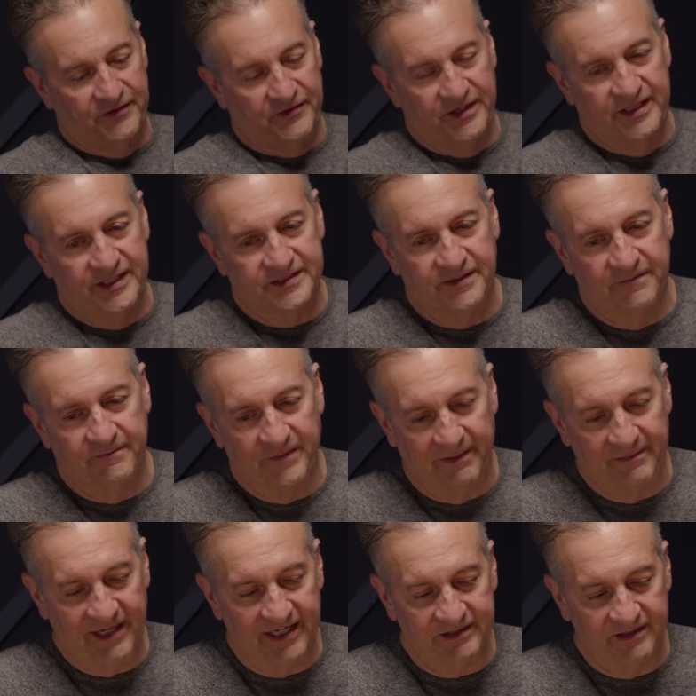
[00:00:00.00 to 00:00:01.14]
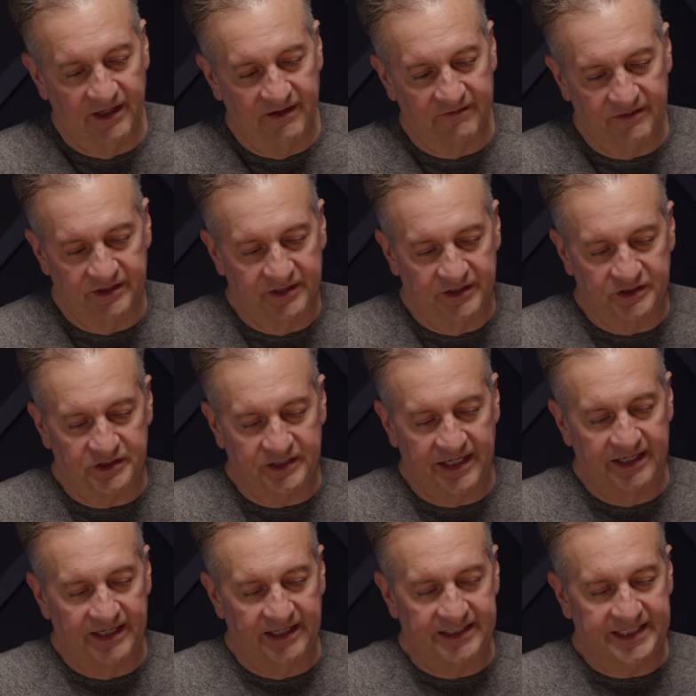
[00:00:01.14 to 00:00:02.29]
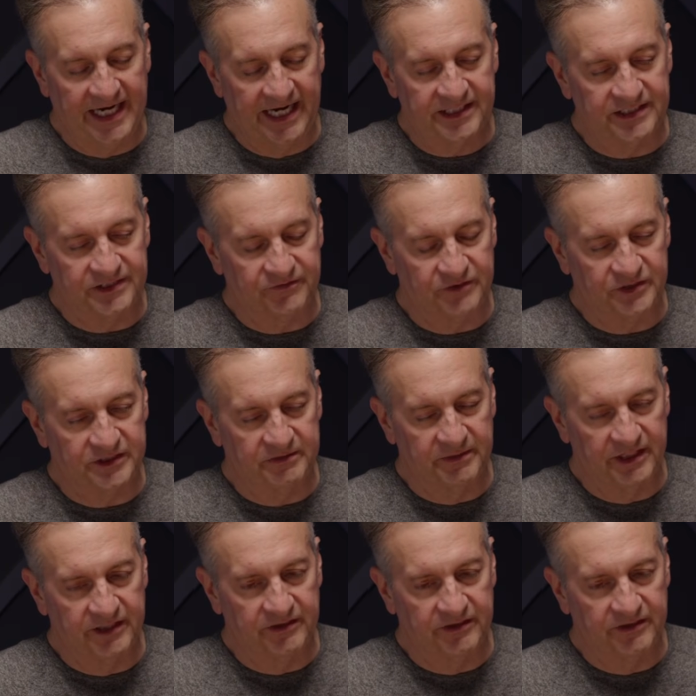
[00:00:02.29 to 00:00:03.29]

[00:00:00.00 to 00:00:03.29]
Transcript: things, I love, just get into the tactics for just a minute